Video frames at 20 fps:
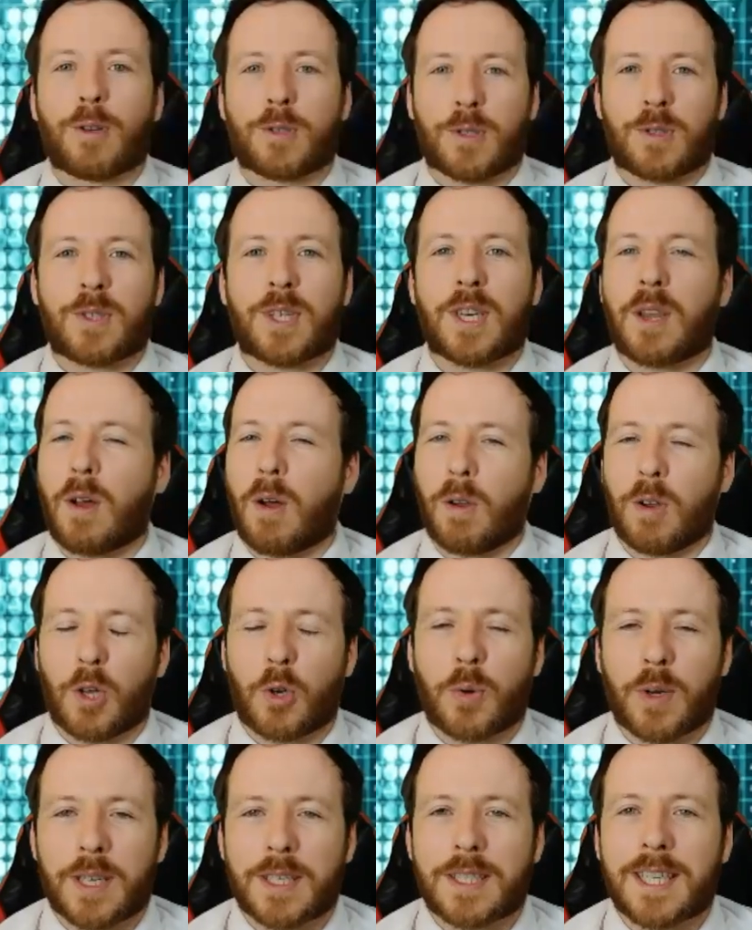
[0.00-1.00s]
until all
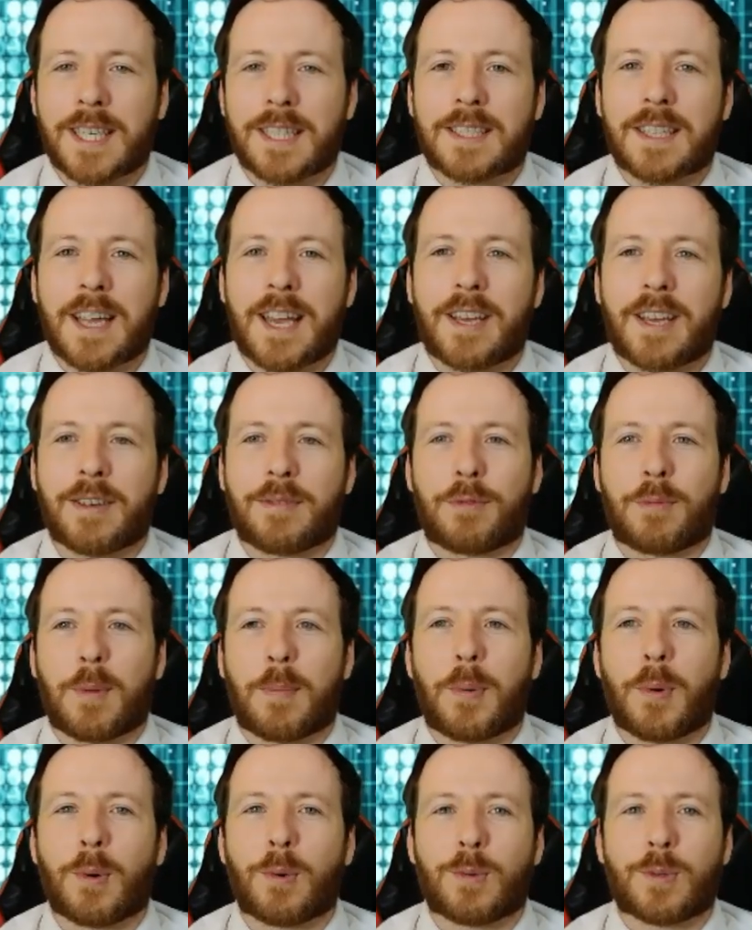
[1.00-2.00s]
liquidity is taken from the
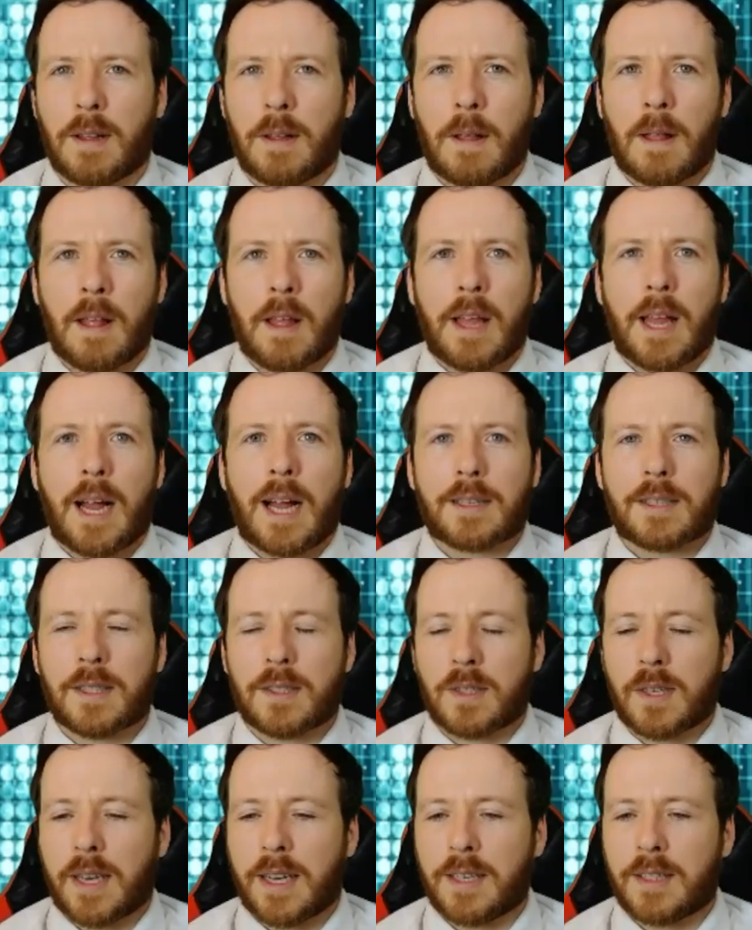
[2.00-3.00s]
pools. As
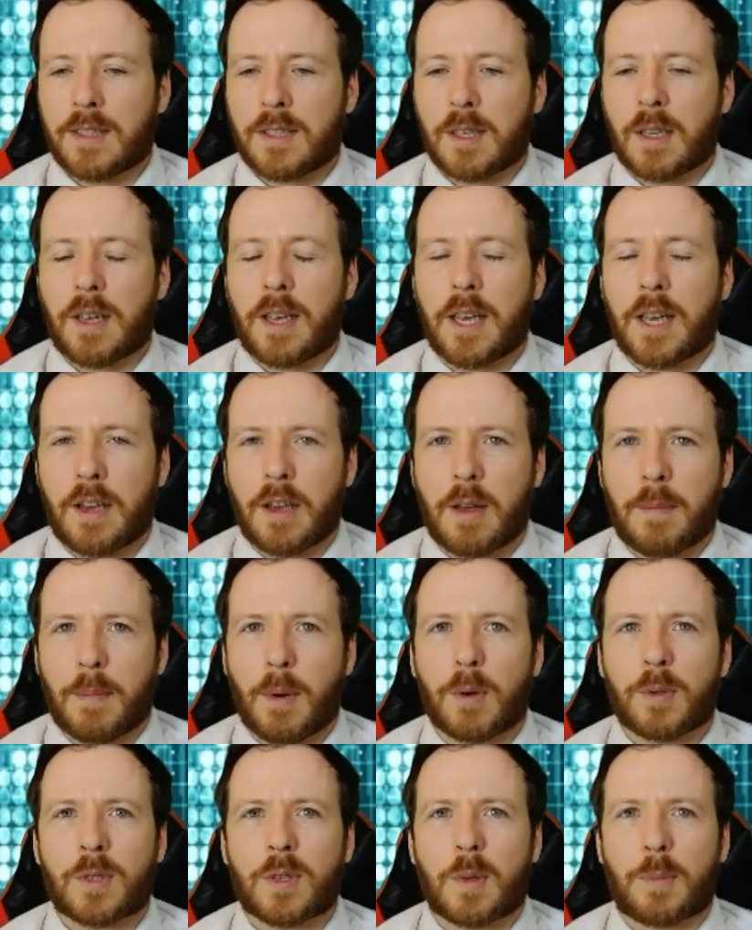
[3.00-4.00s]
it says here,
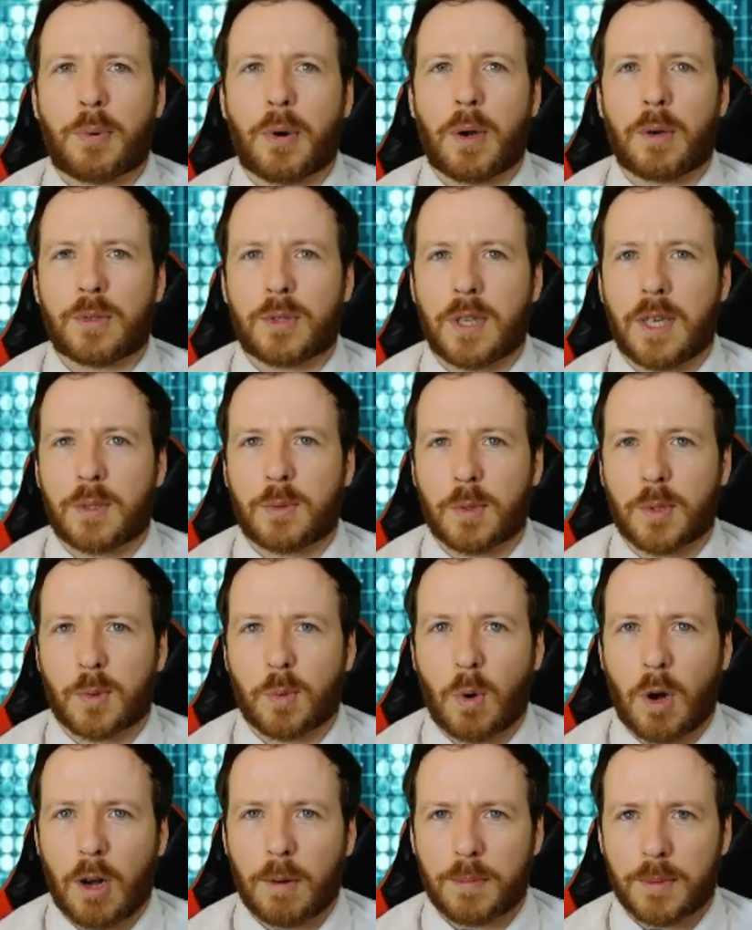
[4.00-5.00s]
most of the proceeds were
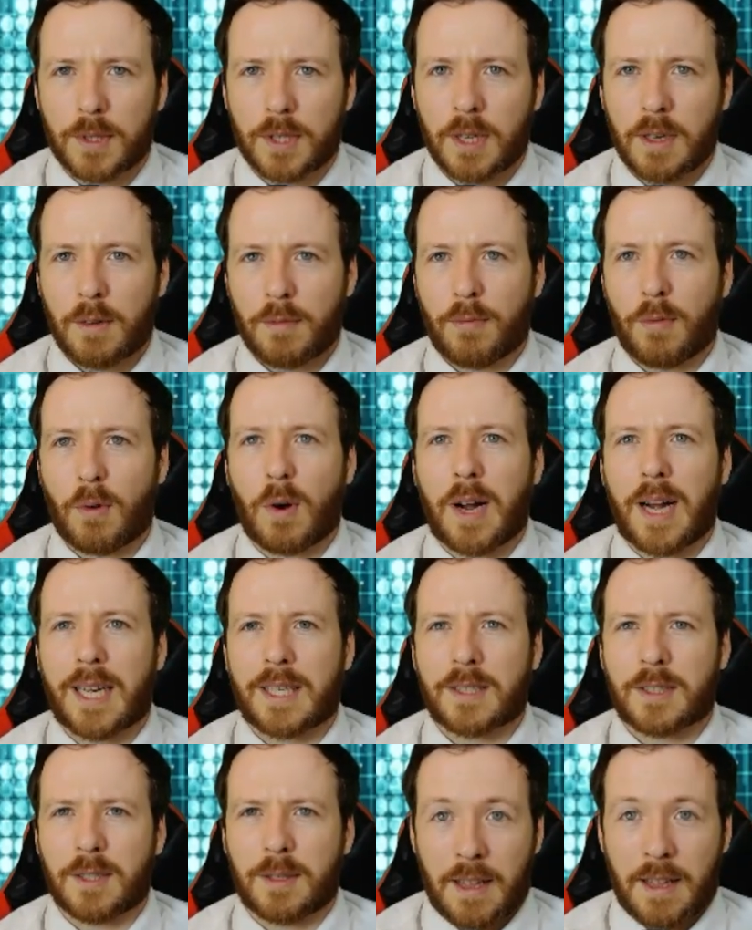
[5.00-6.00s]
swapped for
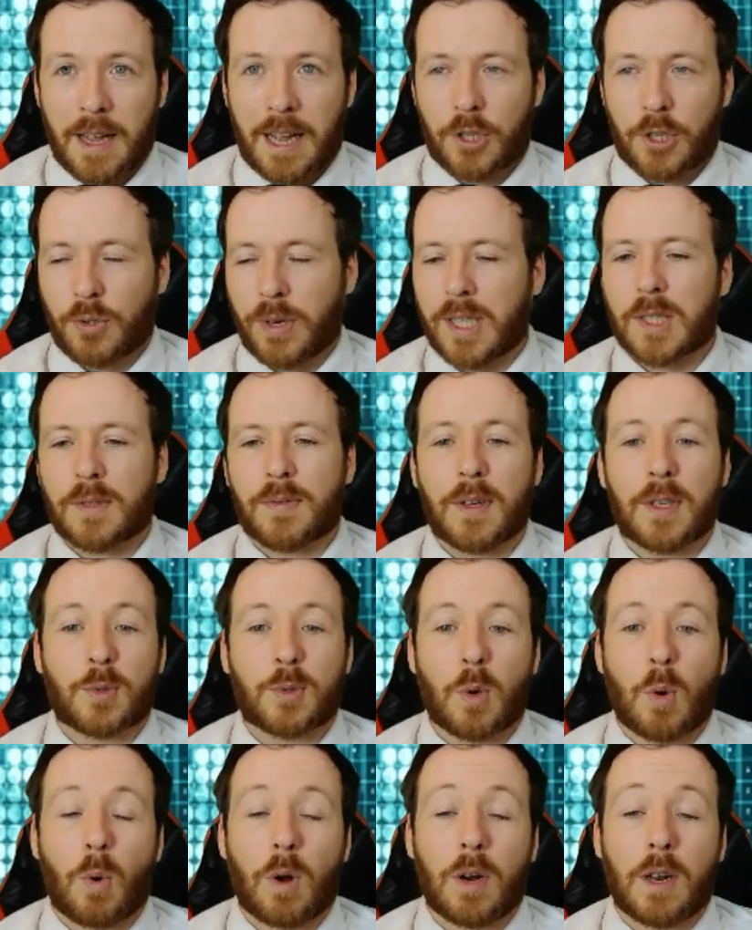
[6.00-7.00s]
Atom and transferred
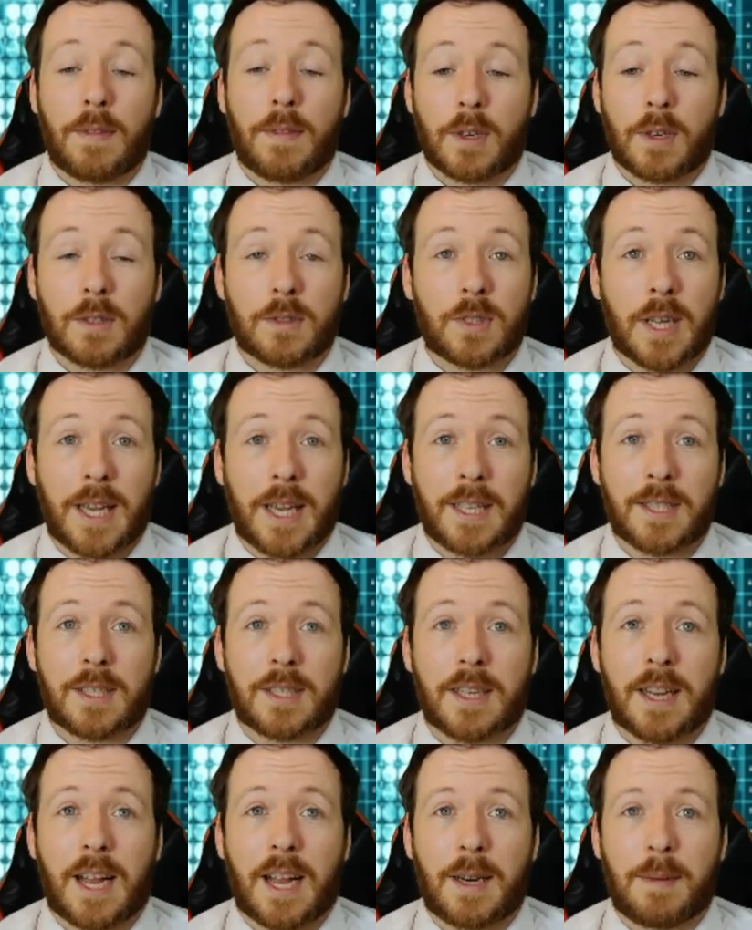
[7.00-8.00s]
to a wallet that contains
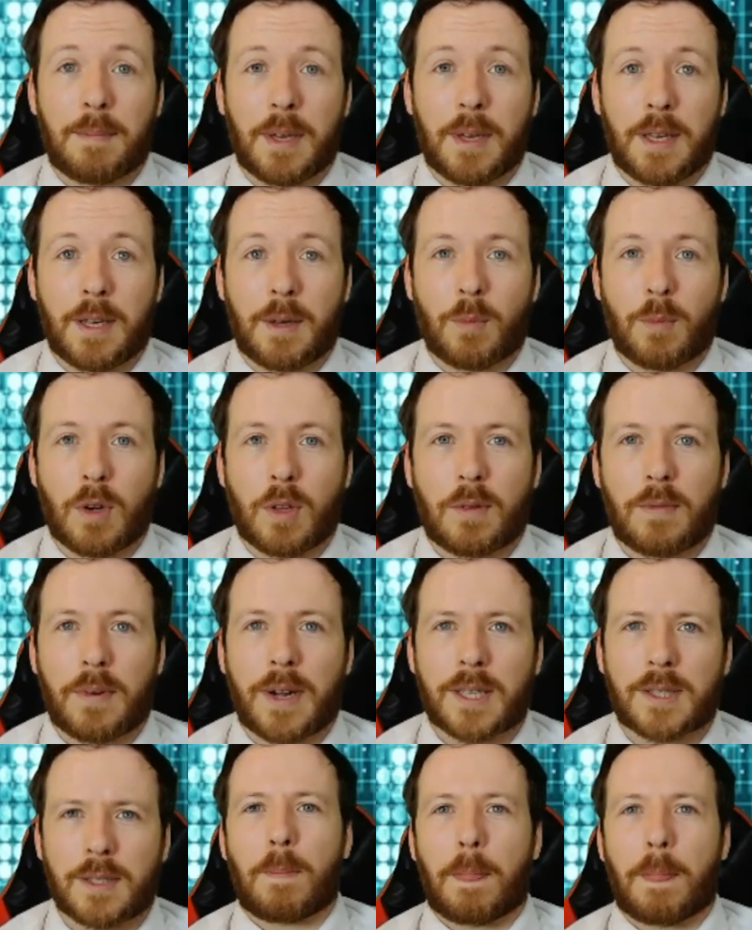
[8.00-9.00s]
9 million worth of
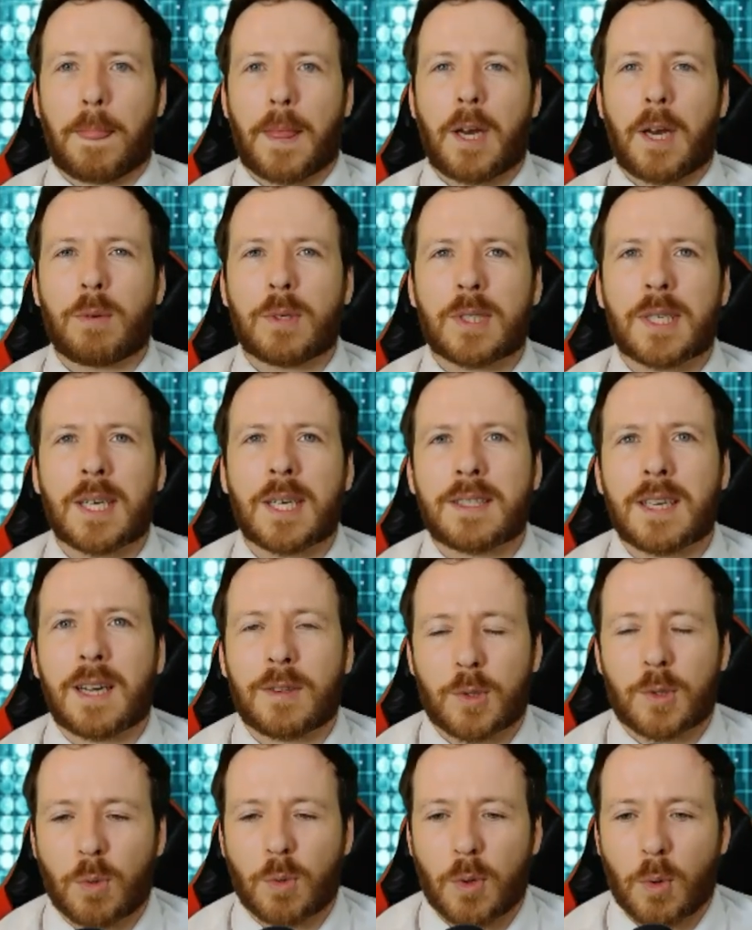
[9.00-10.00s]
Atom. Then it was sent
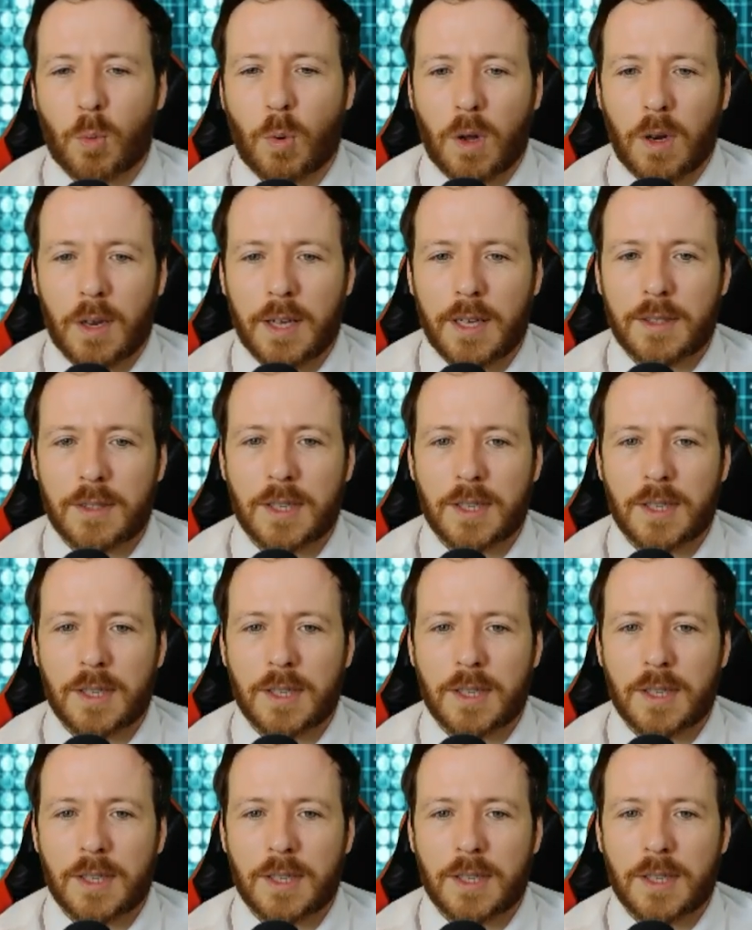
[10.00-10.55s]
out to other wallets